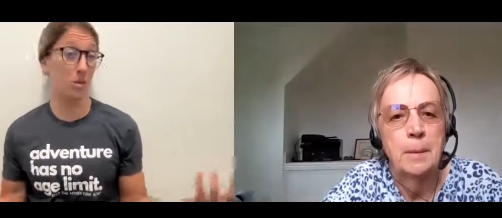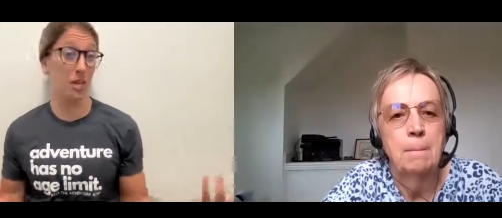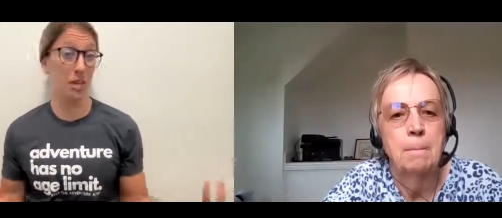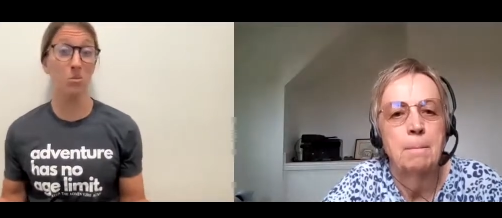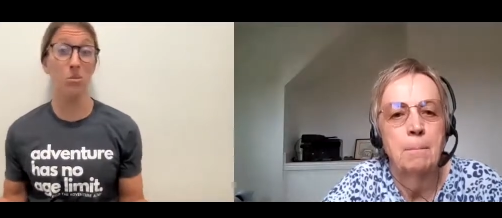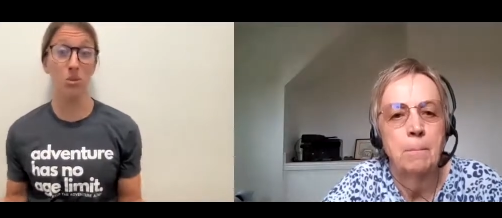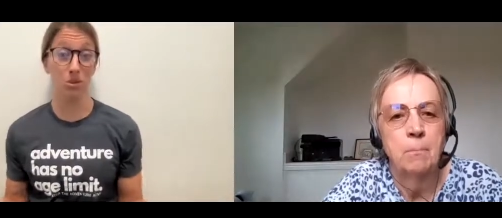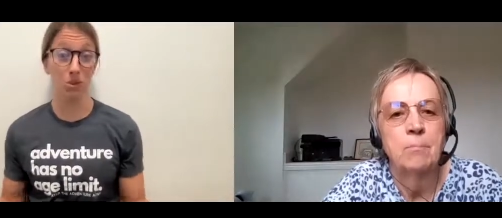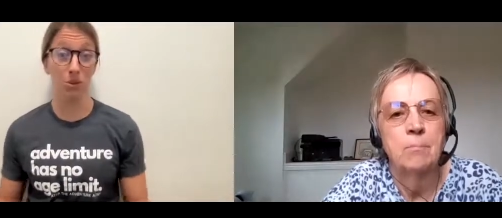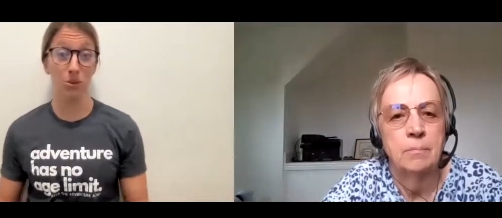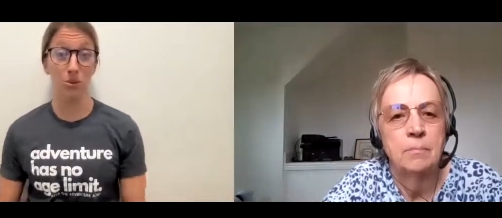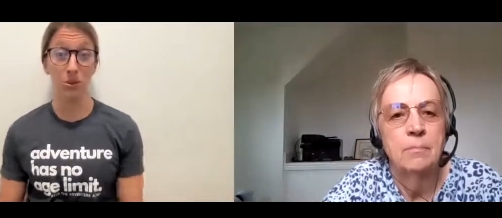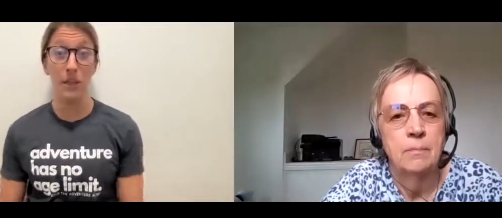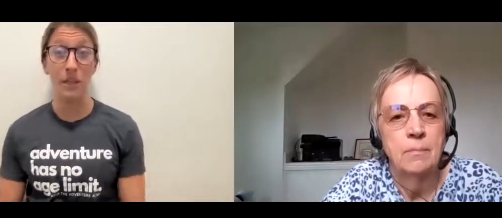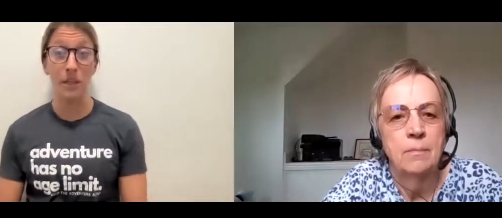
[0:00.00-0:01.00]
Speaker 1: able to
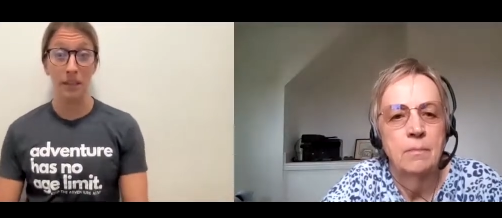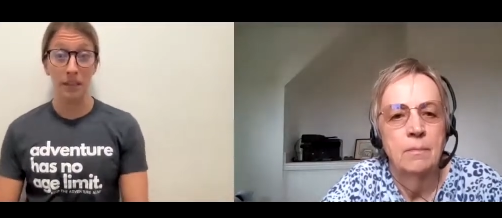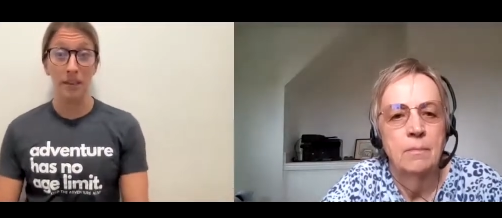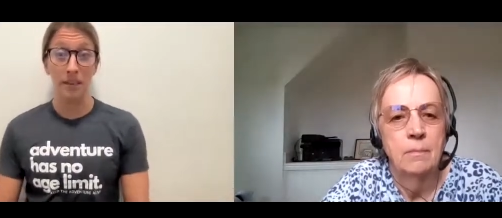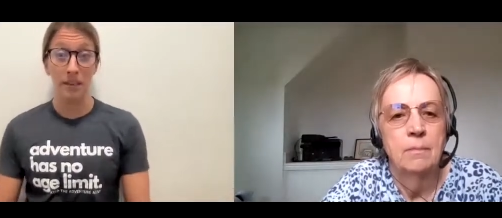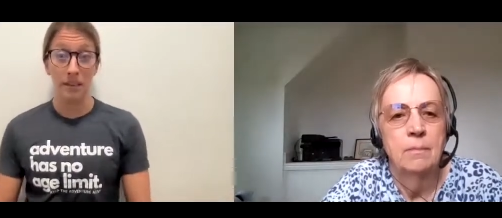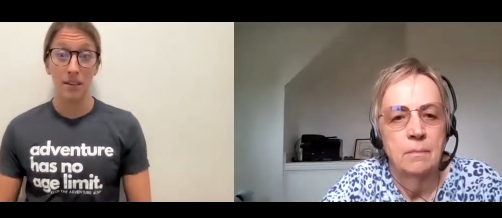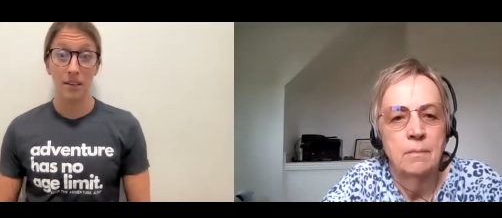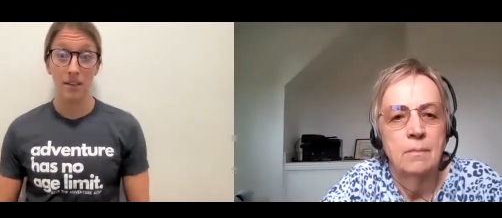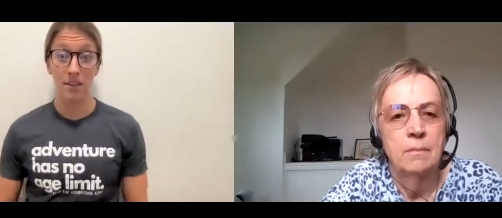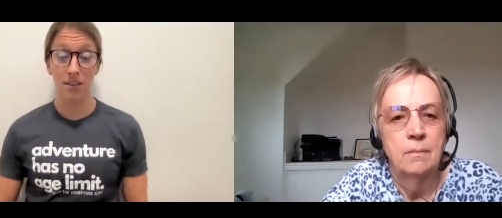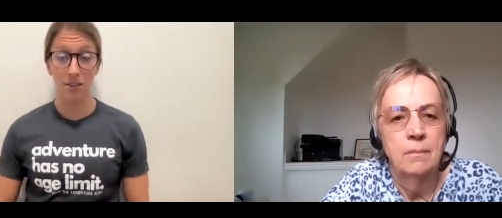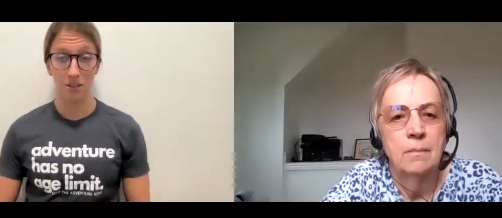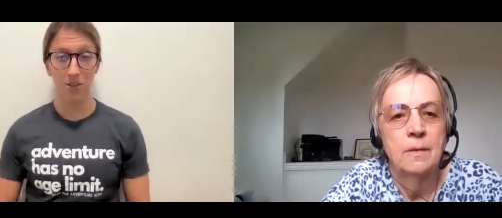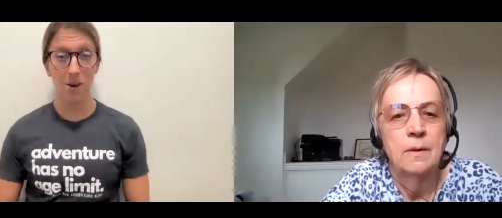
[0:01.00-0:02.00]

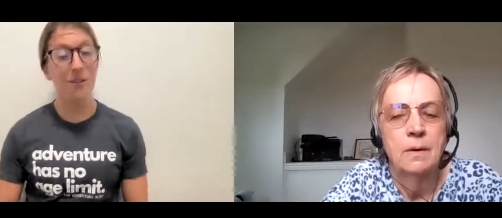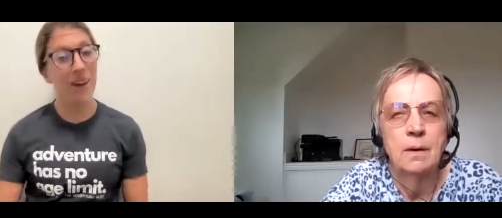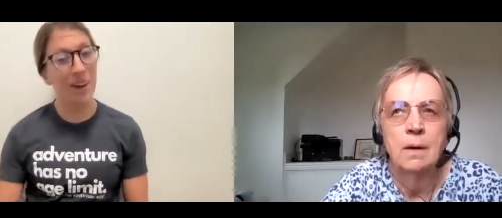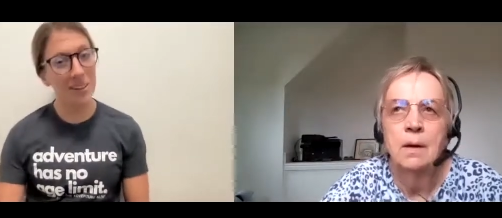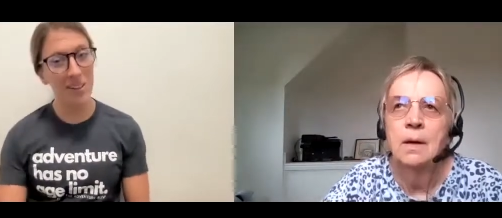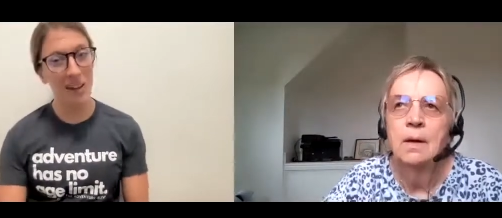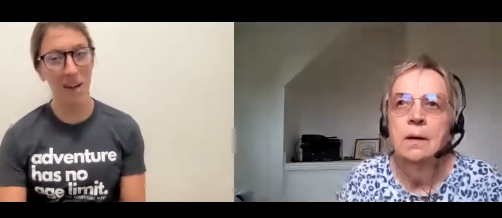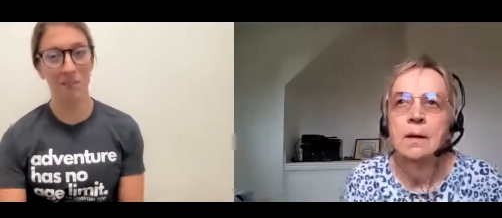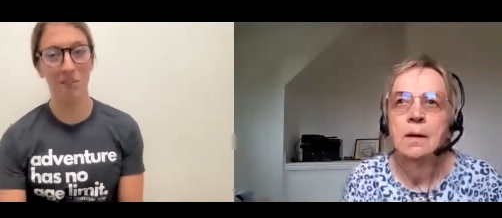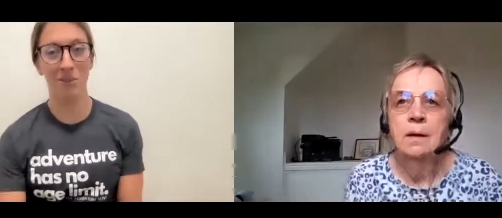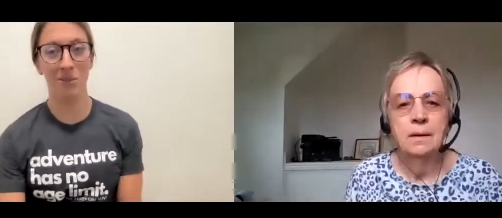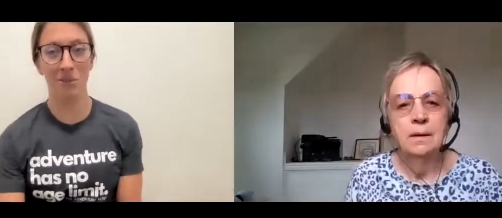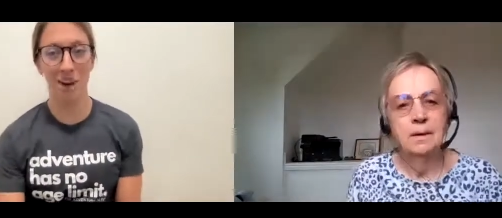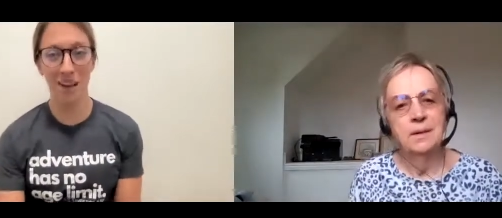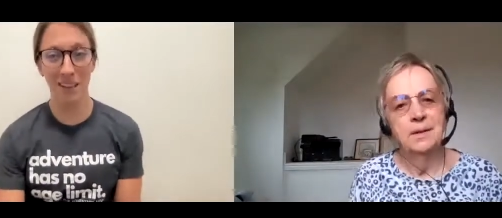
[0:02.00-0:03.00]
so I've had yeah.
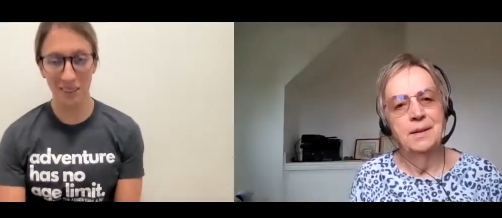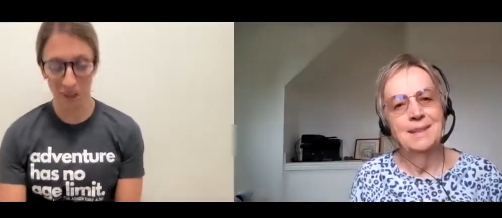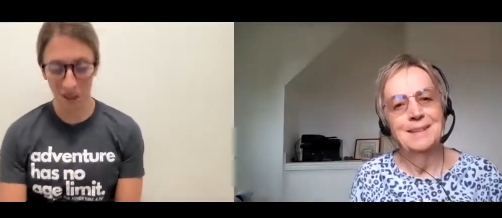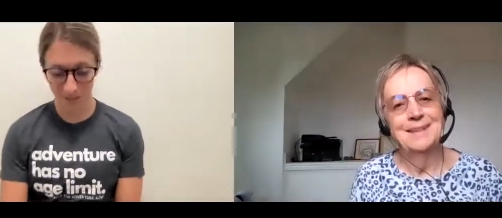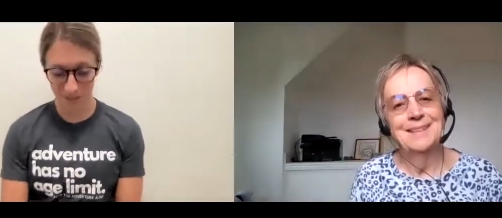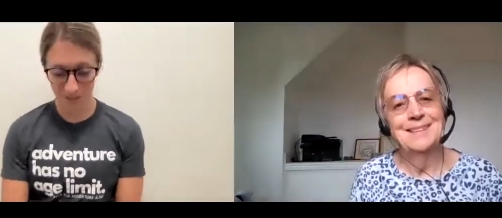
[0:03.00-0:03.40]
I've had lots